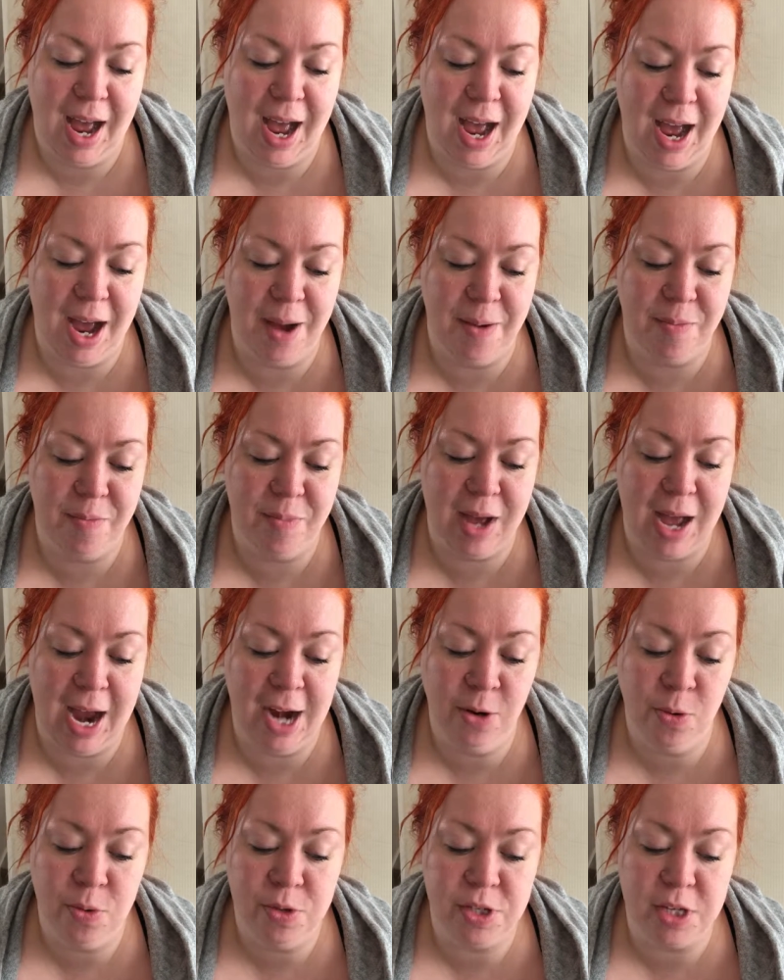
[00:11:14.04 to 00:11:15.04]

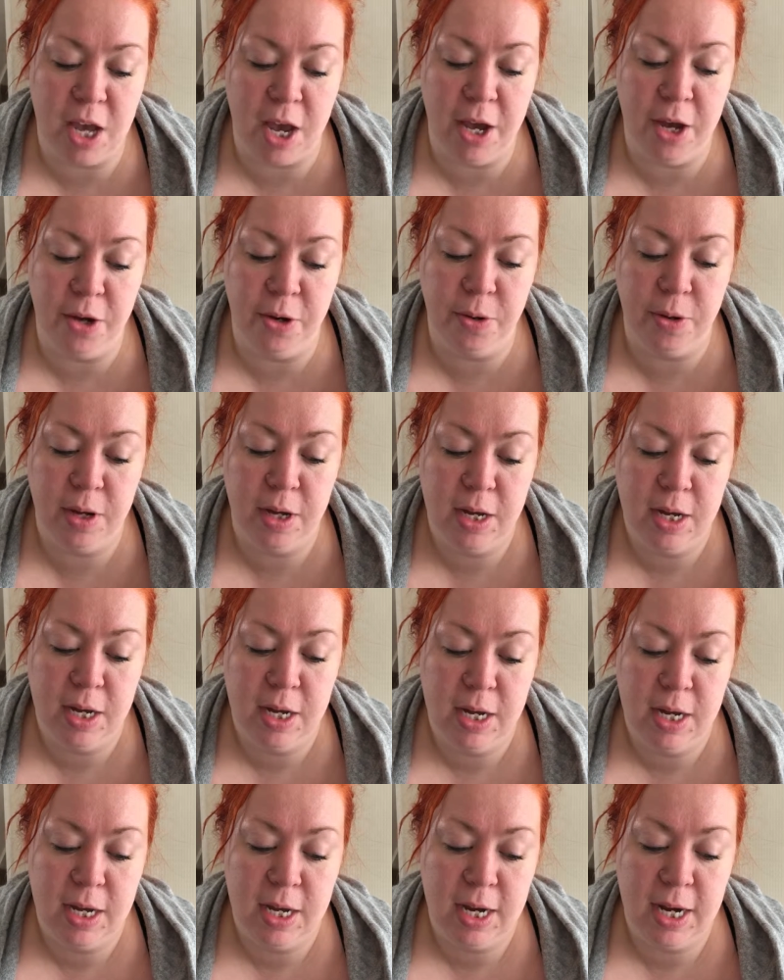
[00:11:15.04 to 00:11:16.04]
And also,
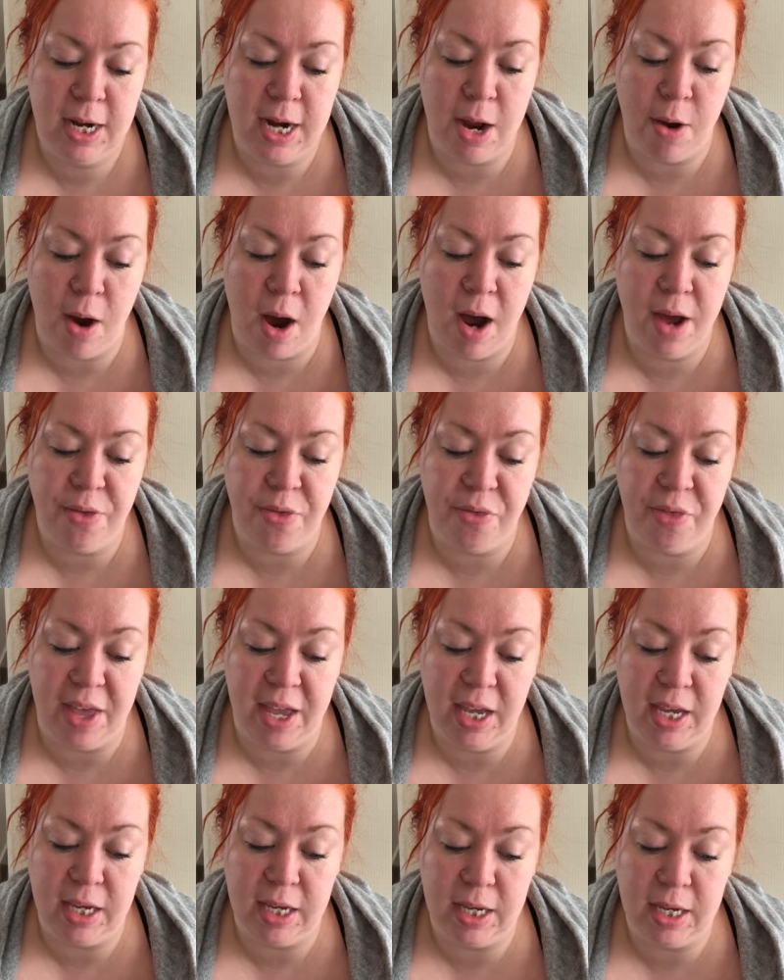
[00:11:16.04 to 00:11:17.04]
you know, I
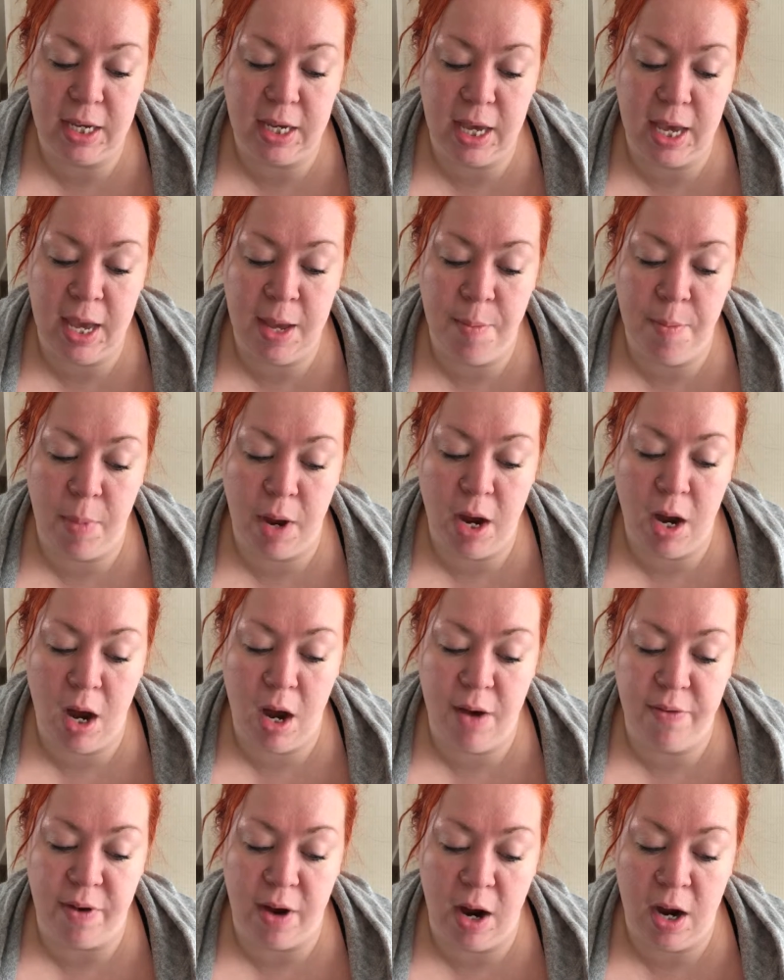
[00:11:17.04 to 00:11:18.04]
think in my
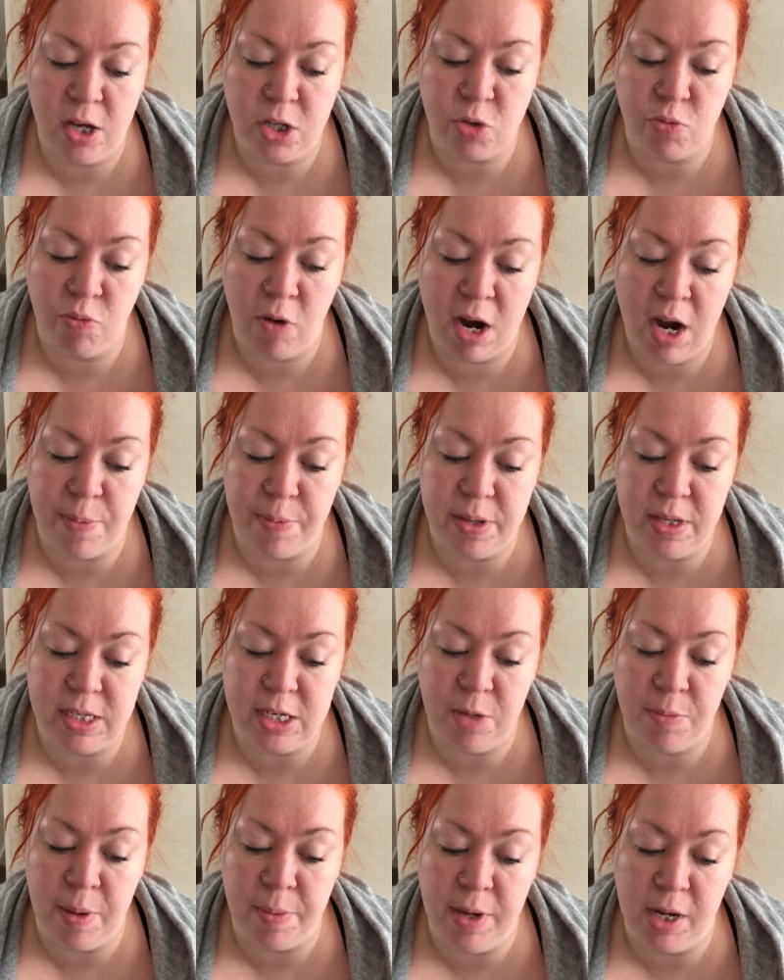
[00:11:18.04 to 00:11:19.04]
heart of hearts, right up
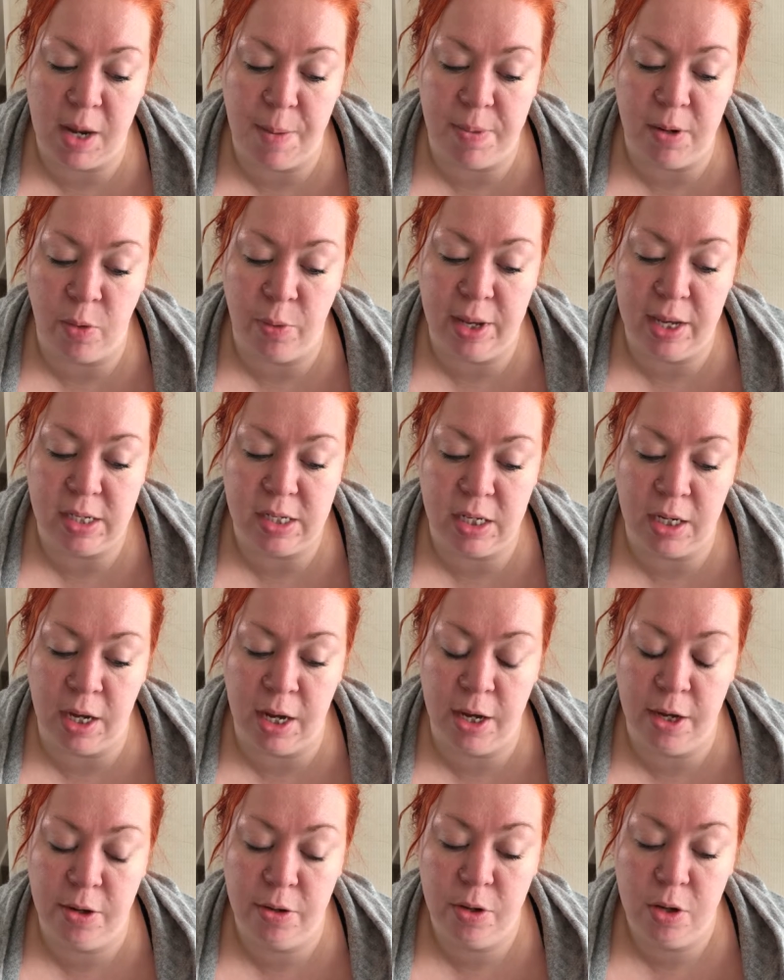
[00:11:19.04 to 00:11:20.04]
until maybe a couple of weeks
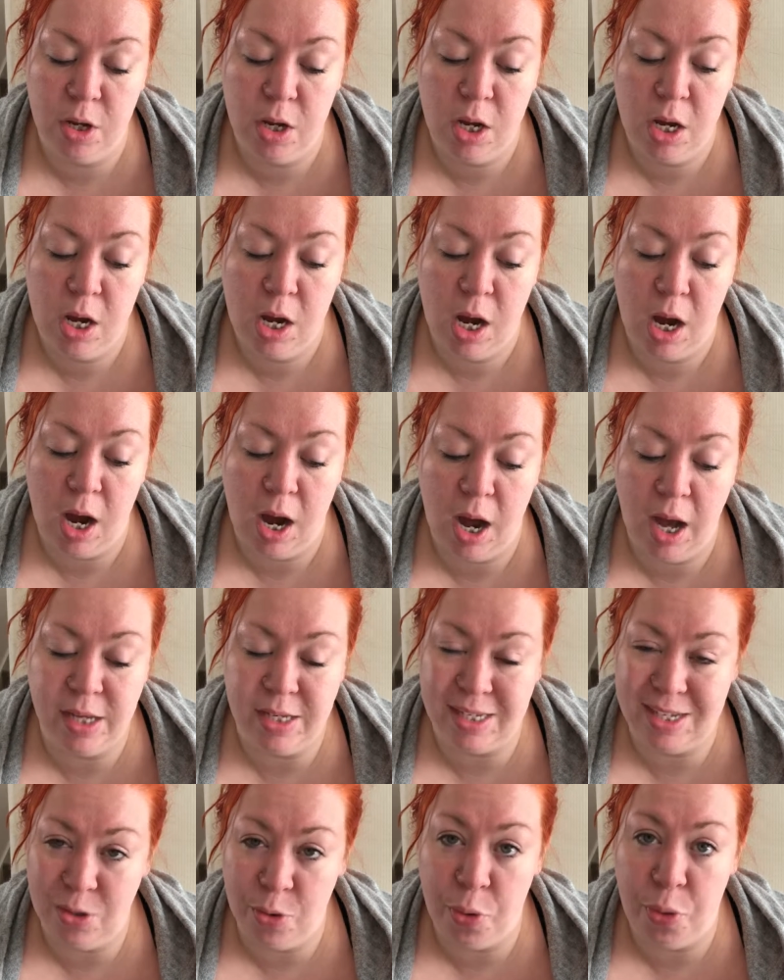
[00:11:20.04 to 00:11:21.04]
ago, I
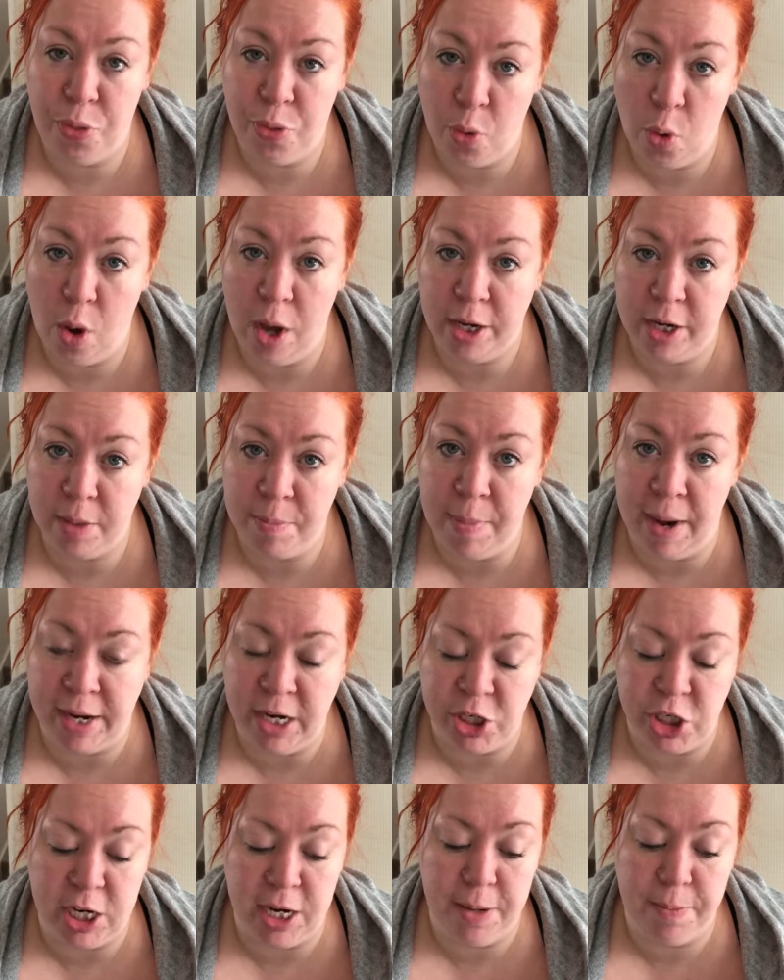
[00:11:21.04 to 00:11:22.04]
still thought I could
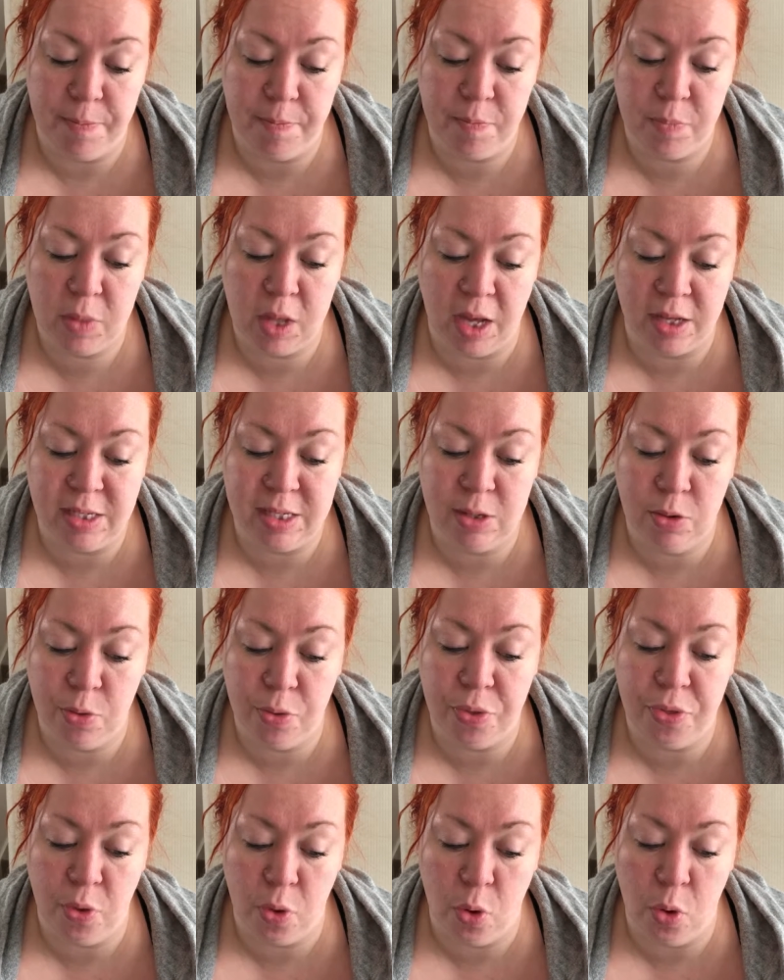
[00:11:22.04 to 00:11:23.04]
manage it. I still
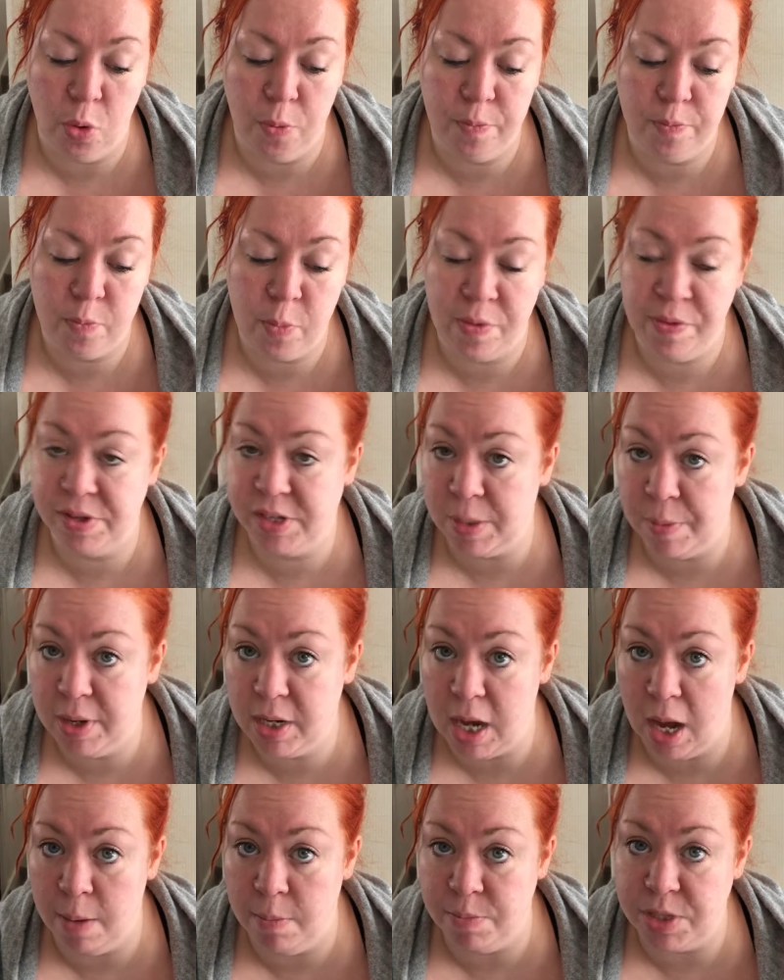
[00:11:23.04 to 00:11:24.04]
thought when the summer
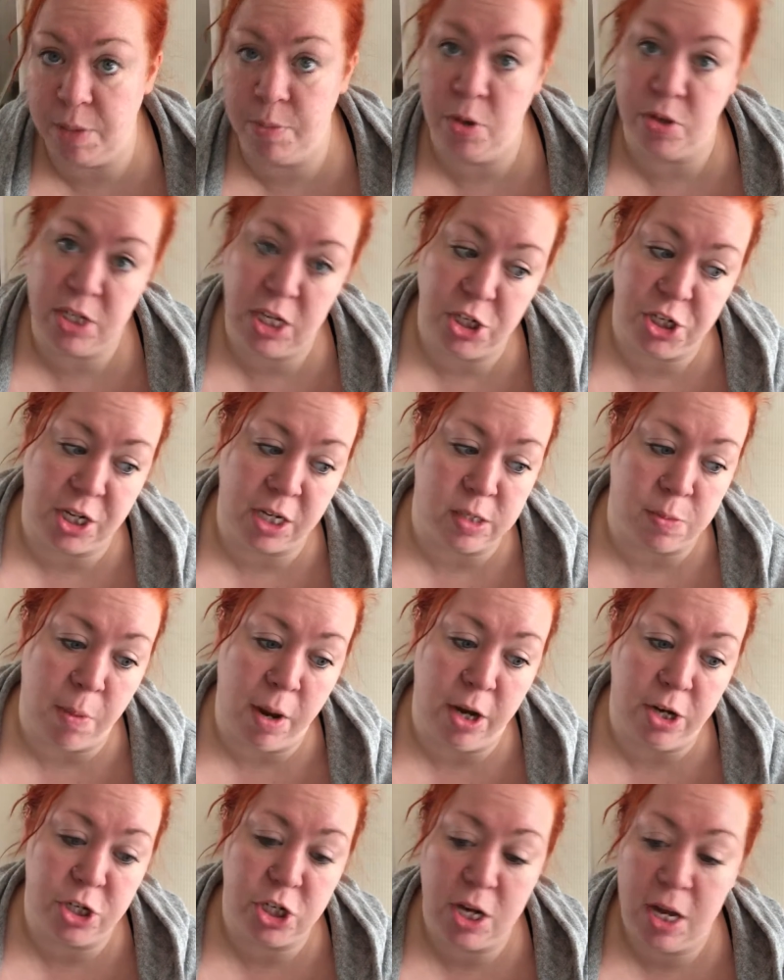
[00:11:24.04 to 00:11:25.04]
comes, I'm not teaching as
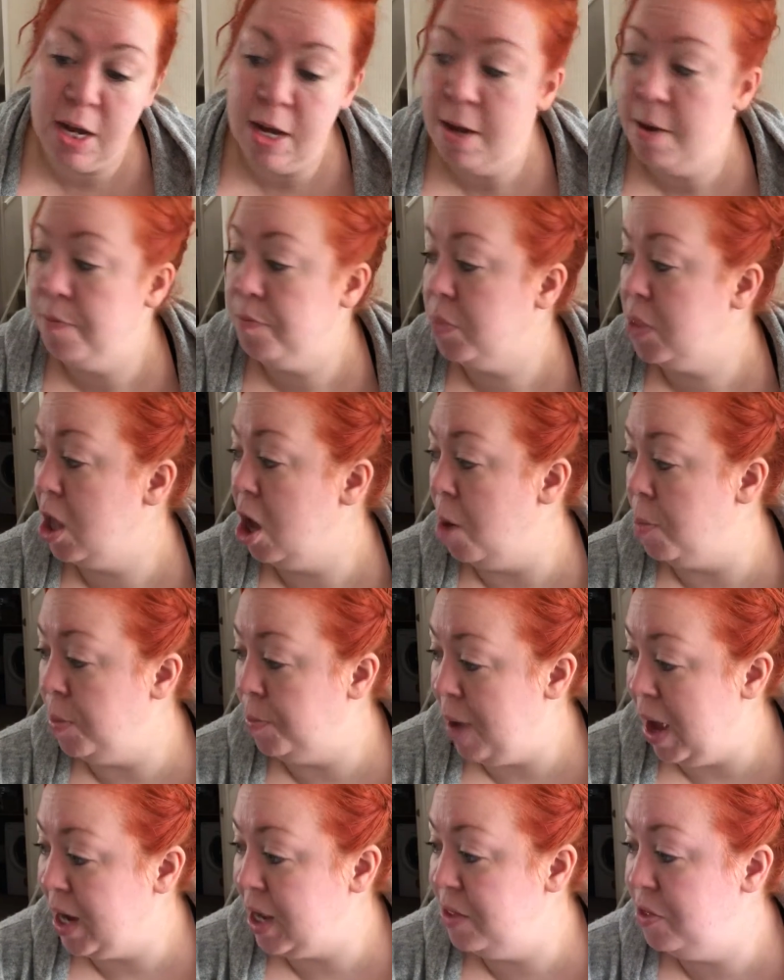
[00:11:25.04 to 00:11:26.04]
much, I'll be
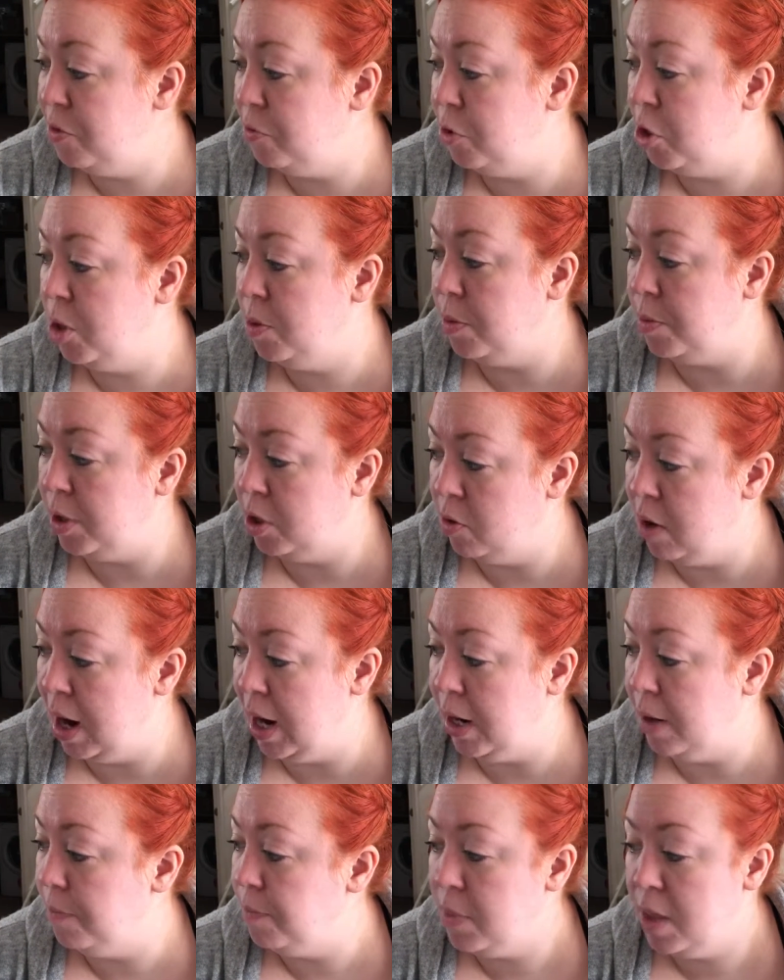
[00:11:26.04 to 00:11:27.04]
back in the room, it'll be
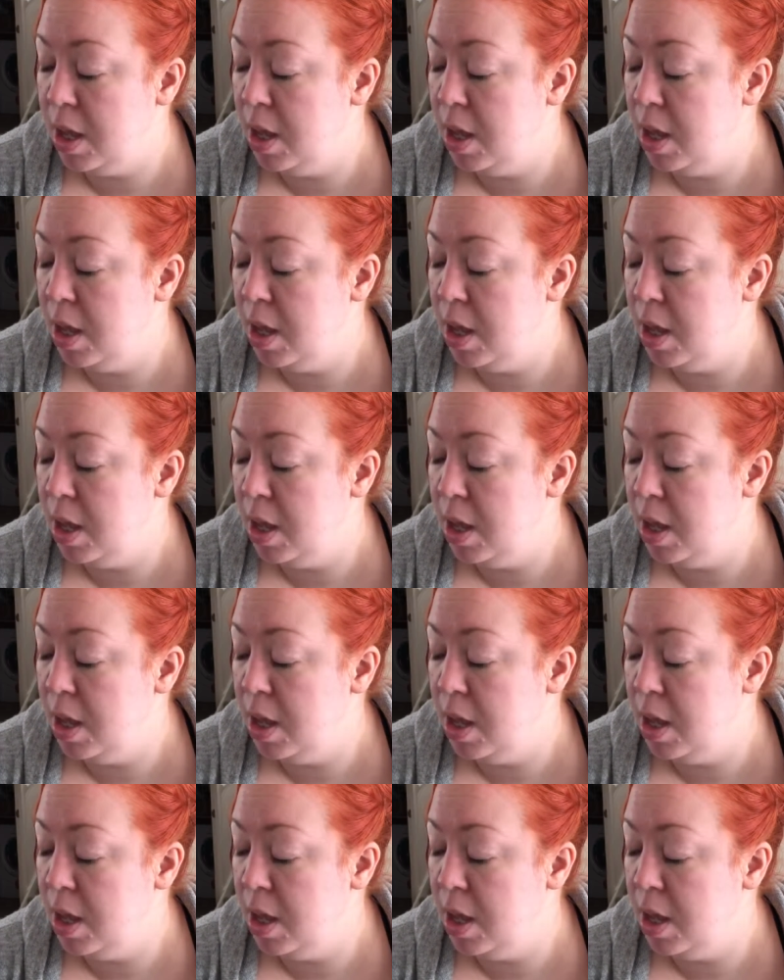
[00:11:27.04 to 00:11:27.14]
great.